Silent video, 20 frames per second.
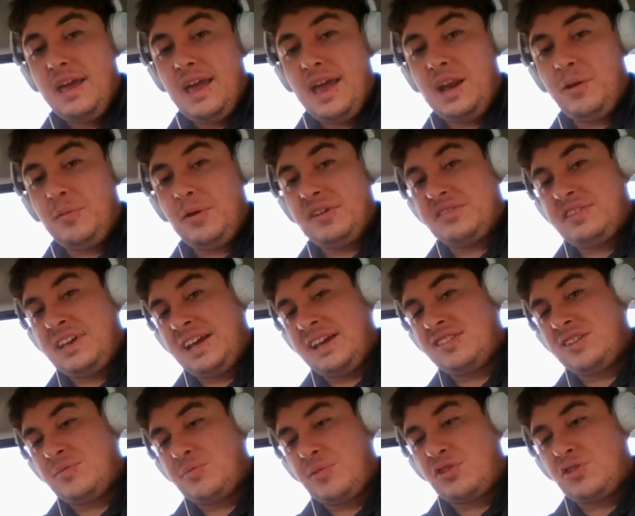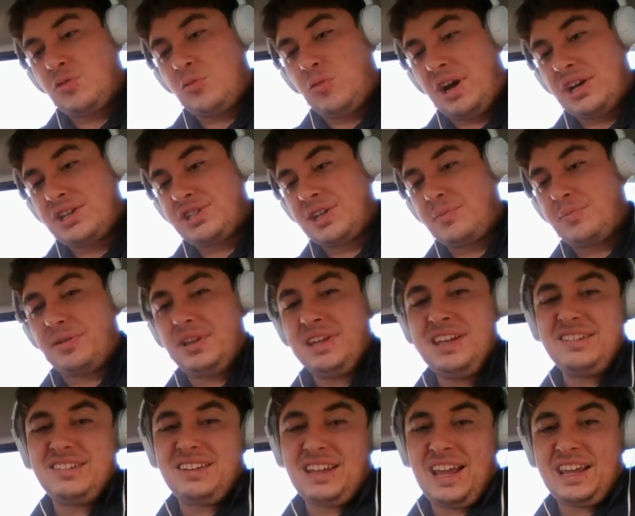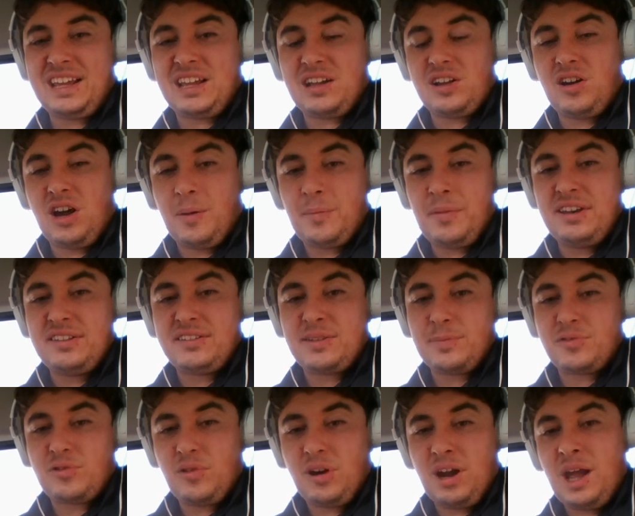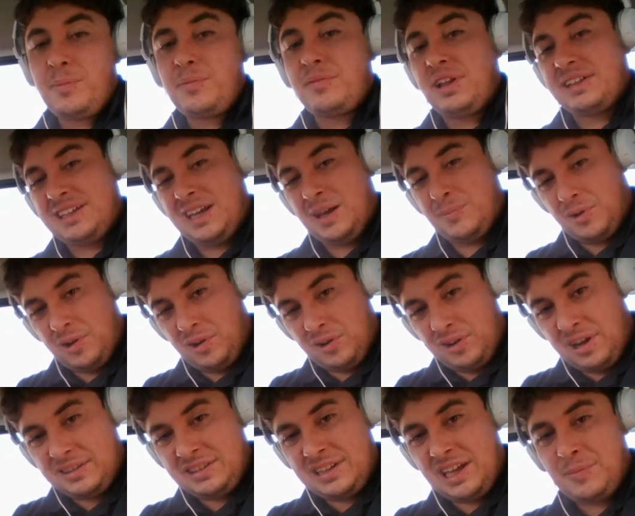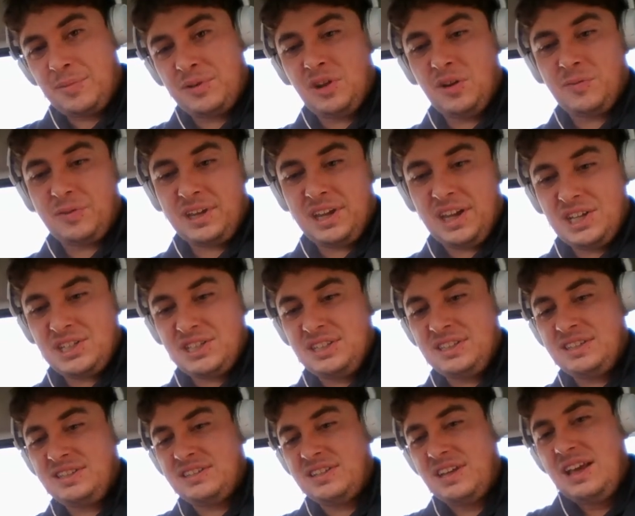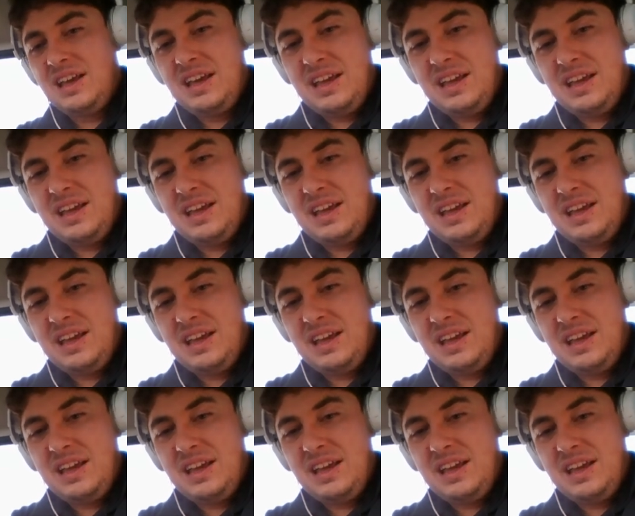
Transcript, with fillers: Anyways, thank you so much for watching. Please like, comment, and subscribe. Click that bell icon to have your notifications.